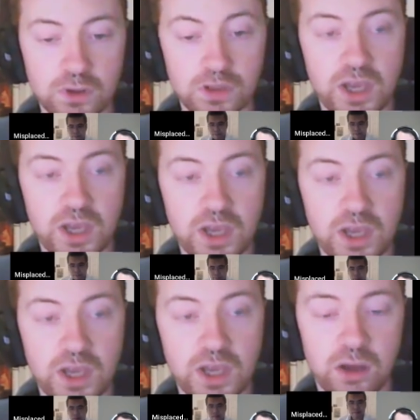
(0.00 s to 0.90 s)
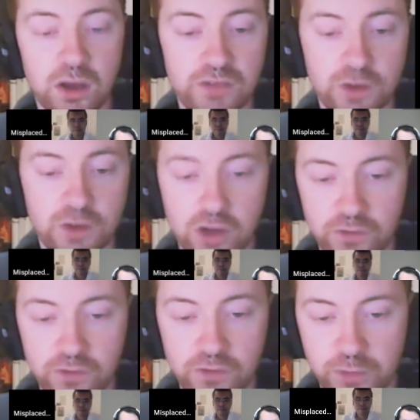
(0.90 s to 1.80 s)
Yeah, I felt
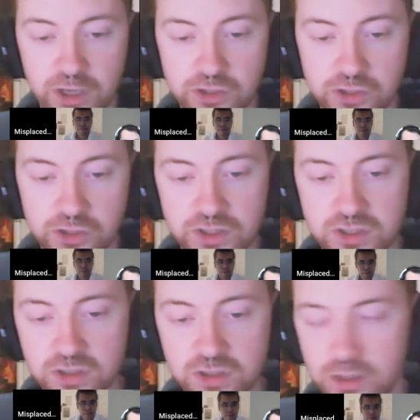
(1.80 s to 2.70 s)
confident with my deck choice.